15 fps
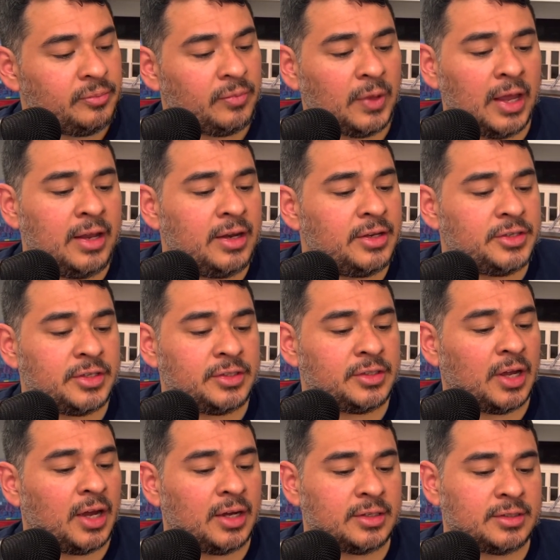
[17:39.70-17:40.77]
it just
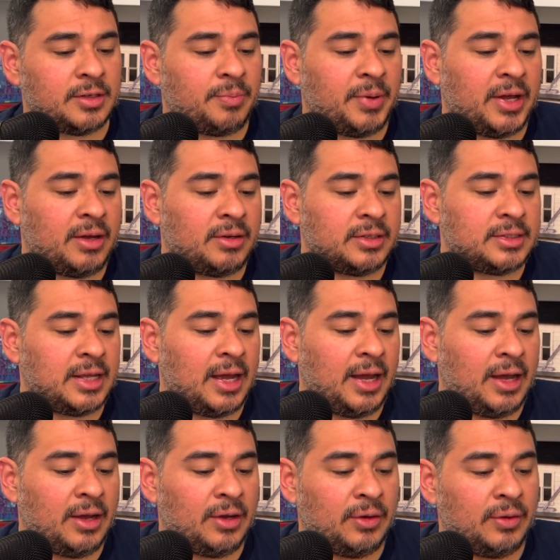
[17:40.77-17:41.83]
talks about
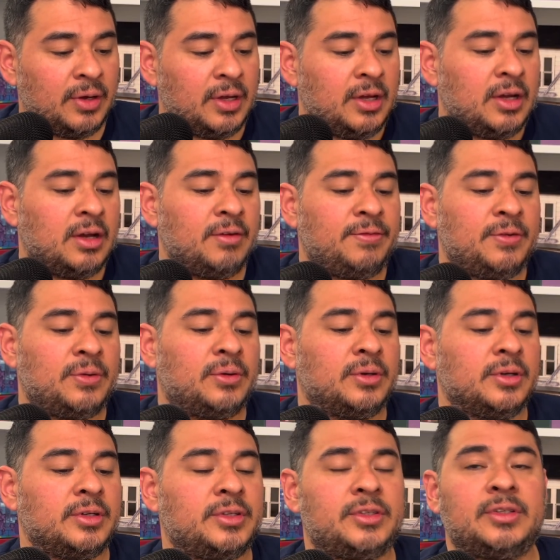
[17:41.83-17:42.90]
how, of
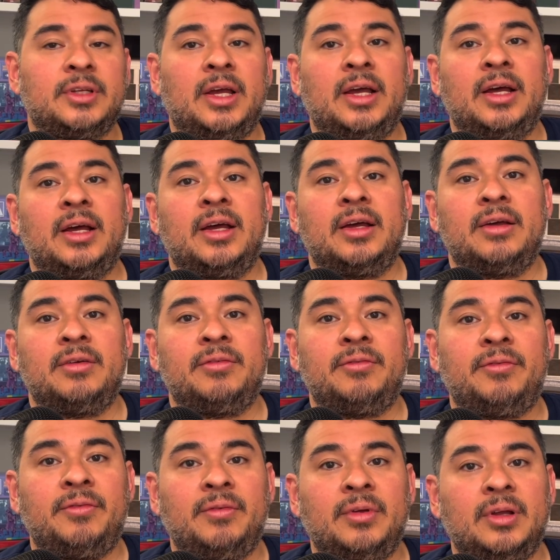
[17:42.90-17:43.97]
course,
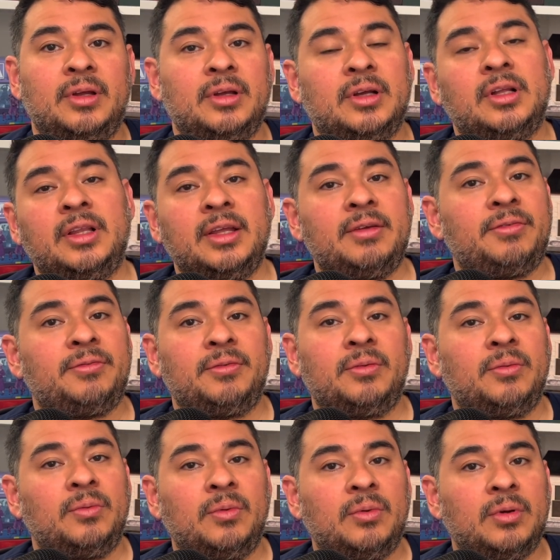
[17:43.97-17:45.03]
Cliff,
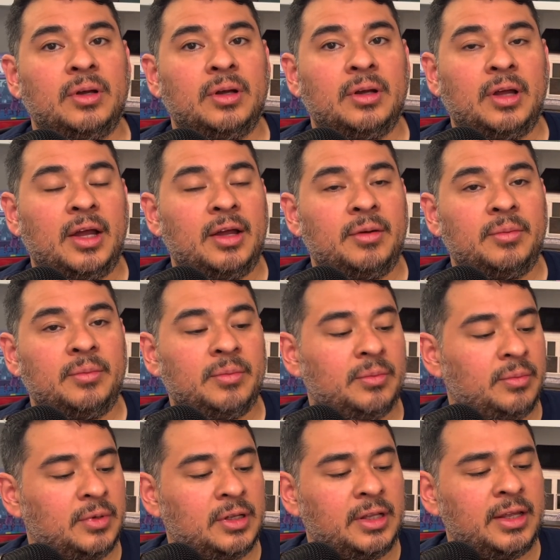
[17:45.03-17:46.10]
I
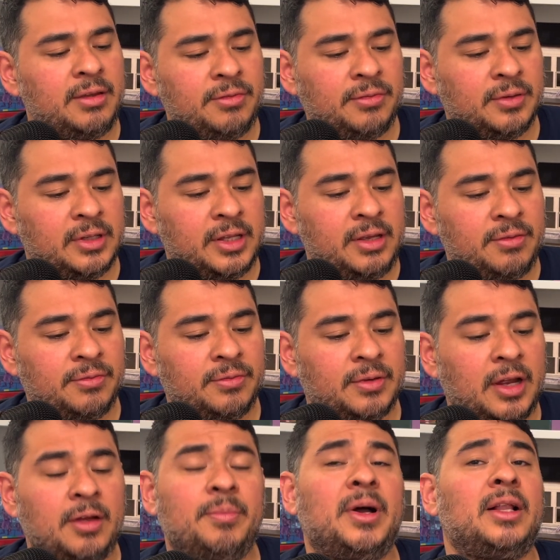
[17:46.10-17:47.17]

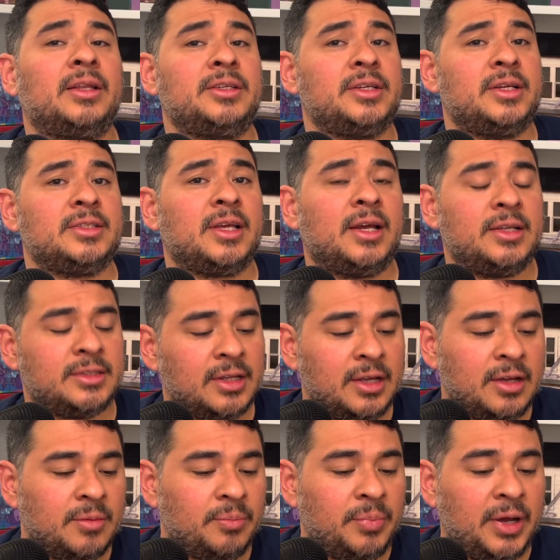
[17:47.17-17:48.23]
apologize, guys,
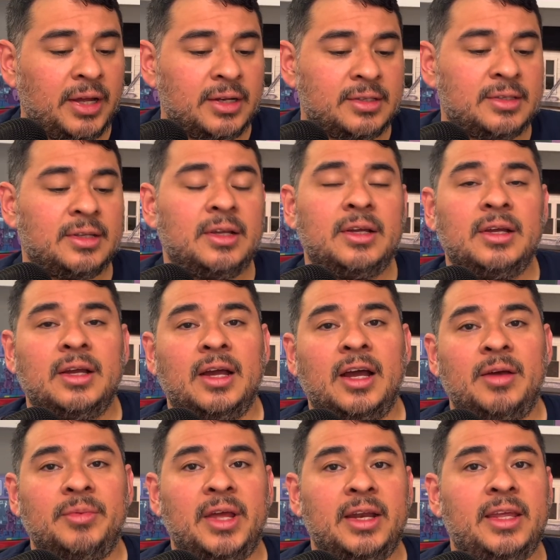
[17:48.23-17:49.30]
but
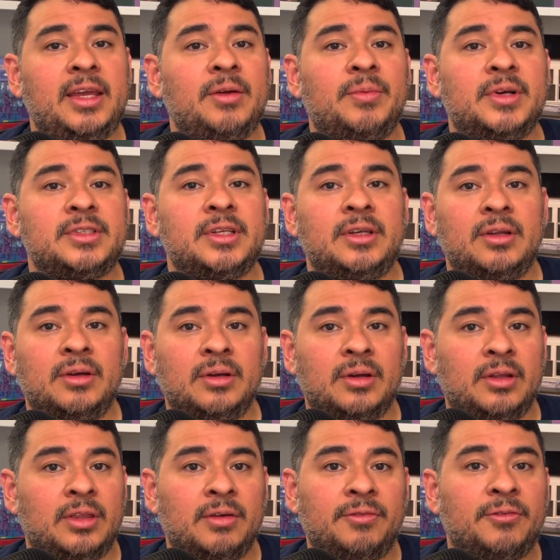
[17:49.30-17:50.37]
that he wasn't
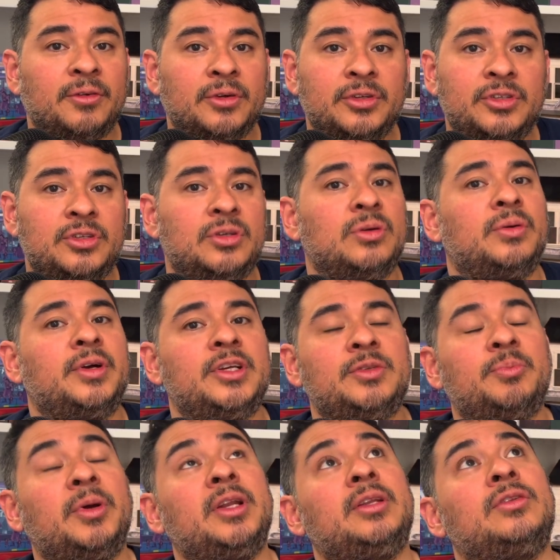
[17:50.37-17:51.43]
the first choice,
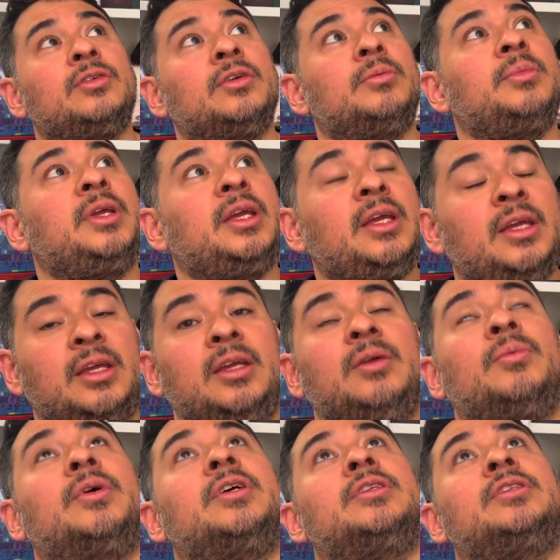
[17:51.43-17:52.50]
but to me, he
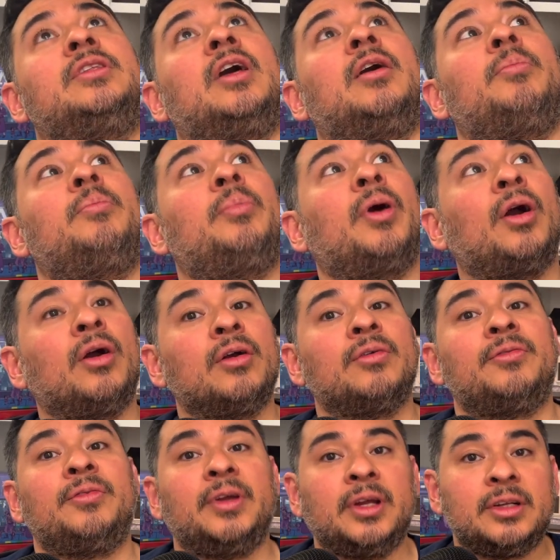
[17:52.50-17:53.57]
was the
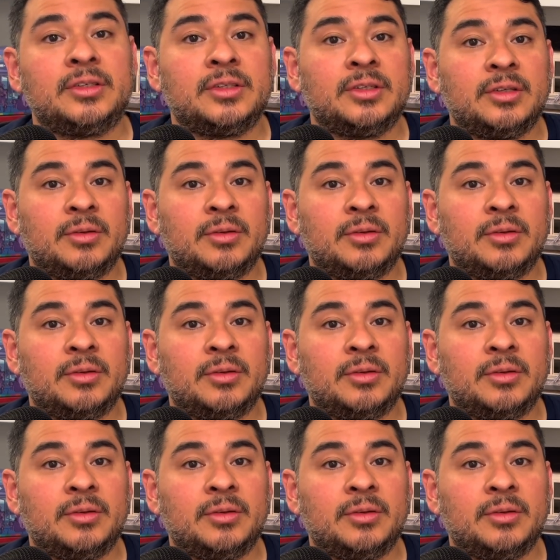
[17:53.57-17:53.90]
perfect